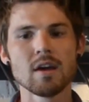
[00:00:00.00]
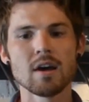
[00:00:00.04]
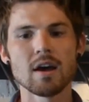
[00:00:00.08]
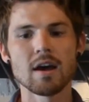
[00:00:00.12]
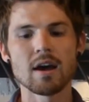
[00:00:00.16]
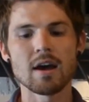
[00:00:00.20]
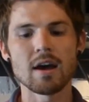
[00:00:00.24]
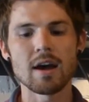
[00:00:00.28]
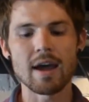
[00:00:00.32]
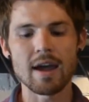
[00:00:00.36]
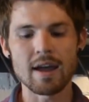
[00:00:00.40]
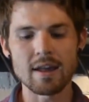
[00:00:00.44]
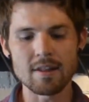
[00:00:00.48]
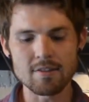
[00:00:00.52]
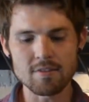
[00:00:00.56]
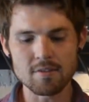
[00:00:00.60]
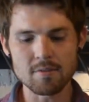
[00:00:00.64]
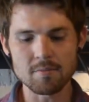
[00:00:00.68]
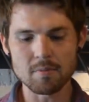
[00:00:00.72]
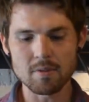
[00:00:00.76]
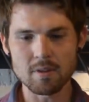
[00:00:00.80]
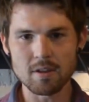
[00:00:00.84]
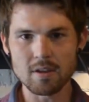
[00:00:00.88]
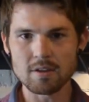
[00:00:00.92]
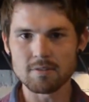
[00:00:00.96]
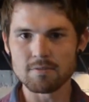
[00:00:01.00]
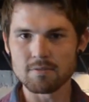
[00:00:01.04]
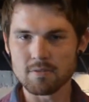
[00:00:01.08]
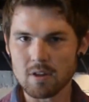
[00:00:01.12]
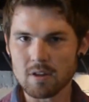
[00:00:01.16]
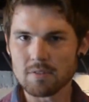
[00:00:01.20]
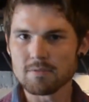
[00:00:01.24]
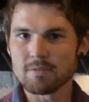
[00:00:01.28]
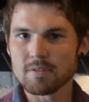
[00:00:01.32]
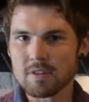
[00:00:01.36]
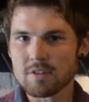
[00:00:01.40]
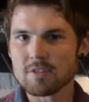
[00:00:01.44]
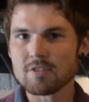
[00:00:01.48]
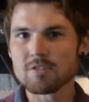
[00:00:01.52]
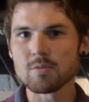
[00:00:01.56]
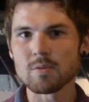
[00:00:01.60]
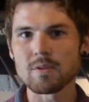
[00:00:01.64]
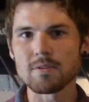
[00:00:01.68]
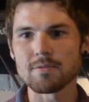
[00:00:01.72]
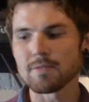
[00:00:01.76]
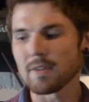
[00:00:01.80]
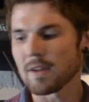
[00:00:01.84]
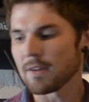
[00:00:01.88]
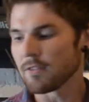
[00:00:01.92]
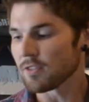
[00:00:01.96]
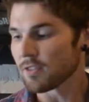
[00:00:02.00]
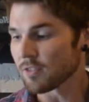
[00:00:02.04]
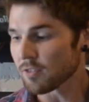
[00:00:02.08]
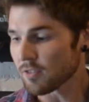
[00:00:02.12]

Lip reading: Add some lovely sweet flavors.